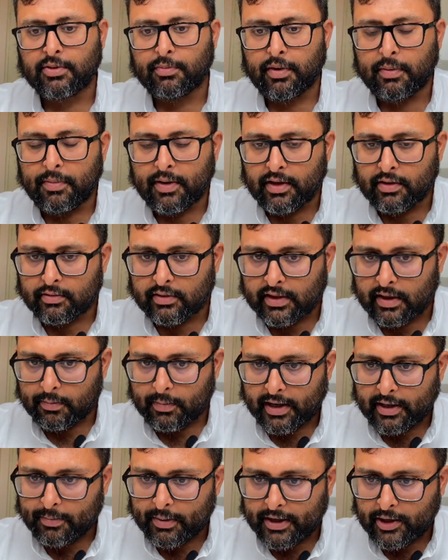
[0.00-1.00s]
So maybe
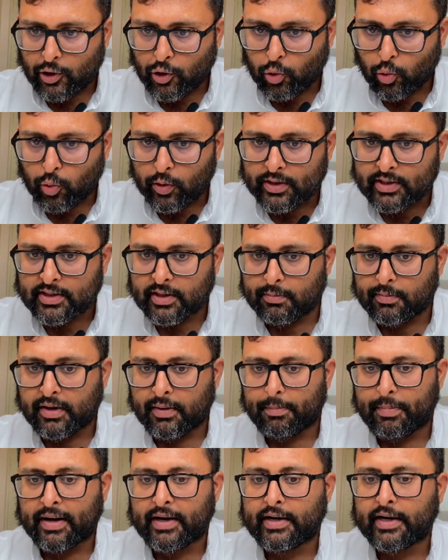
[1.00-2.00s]
might be tourism
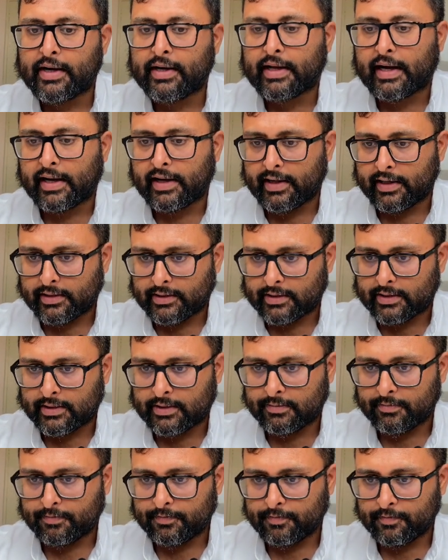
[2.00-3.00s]
dependent
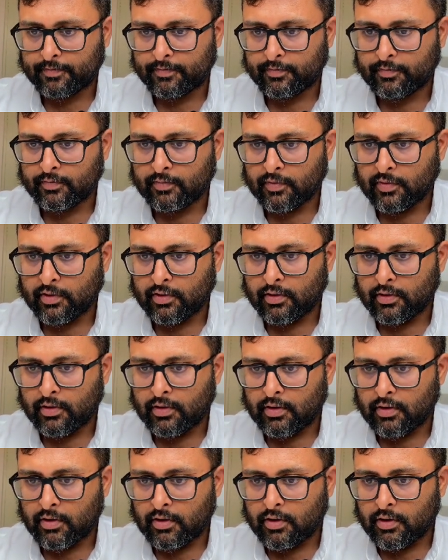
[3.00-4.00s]
islands.
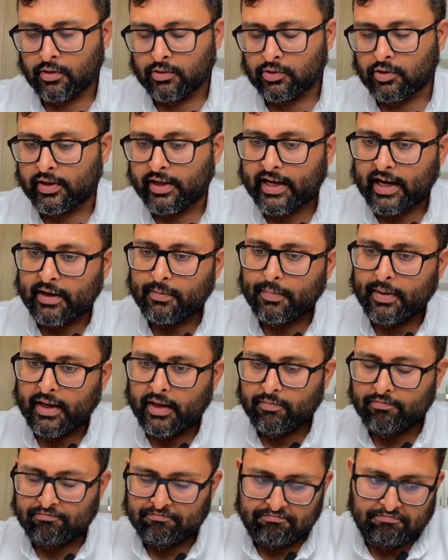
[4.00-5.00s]
So they can
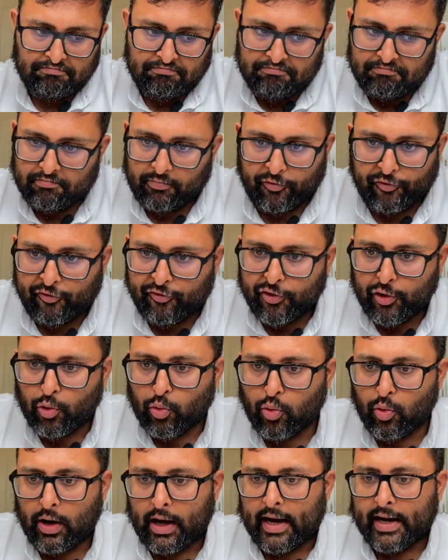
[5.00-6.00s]
be
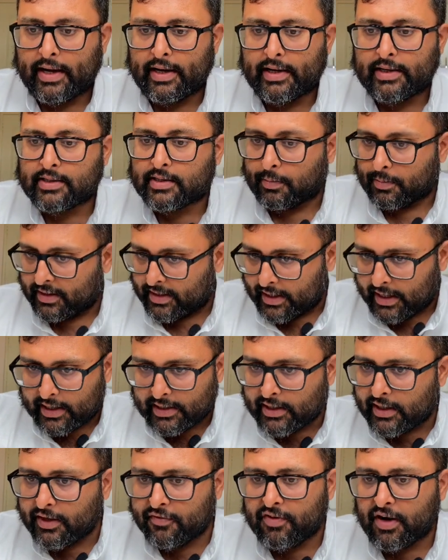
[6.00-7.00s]
few islands. I mean, they are
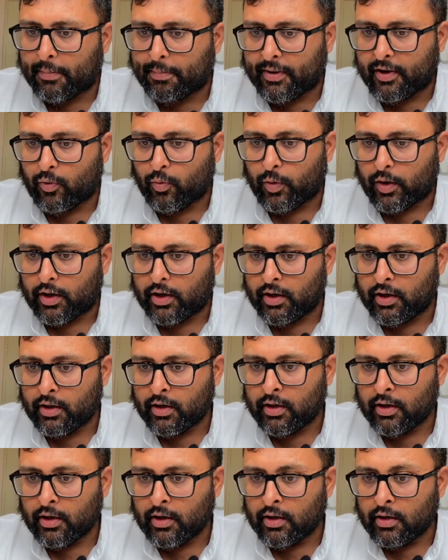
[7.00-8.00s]
in the developing world,
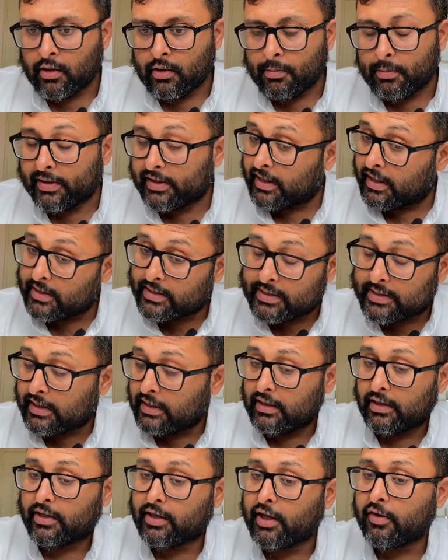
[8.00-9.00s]
but they're
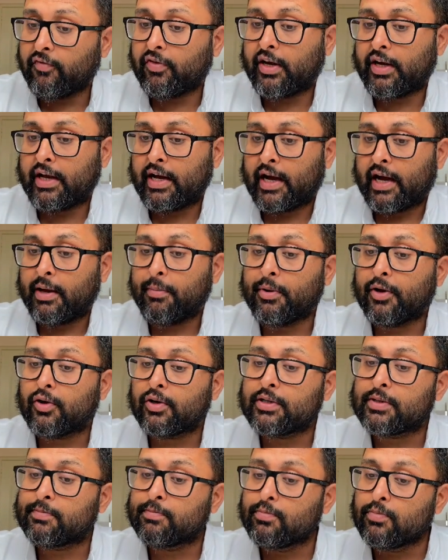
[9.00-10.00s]
still earning very high
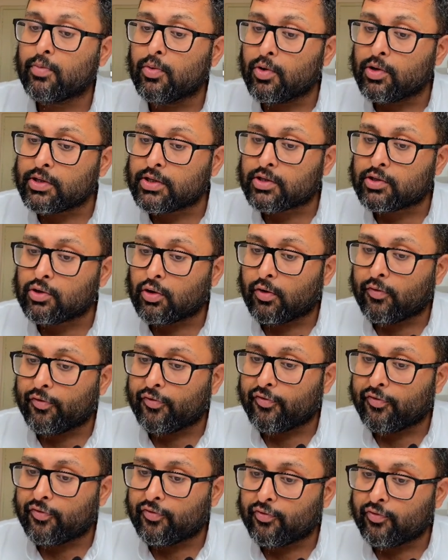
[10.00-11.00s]
because most of
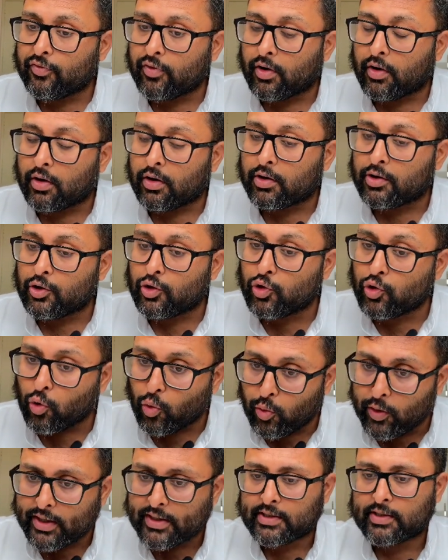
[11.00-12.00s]

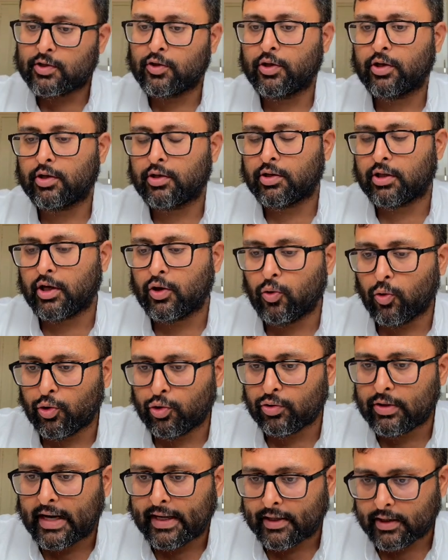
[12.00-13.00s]
tourists, they go
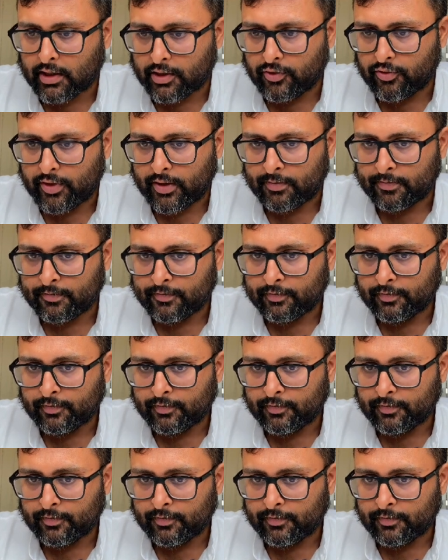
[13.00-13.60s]
to that country.